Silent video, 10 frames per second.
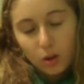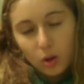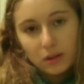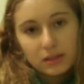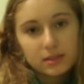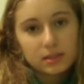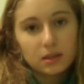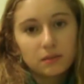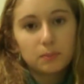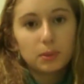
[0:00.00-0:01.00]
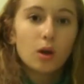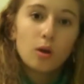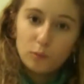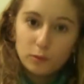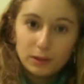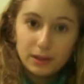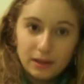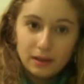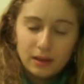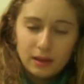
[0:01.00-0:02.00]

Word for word: all this stuff, but hopefully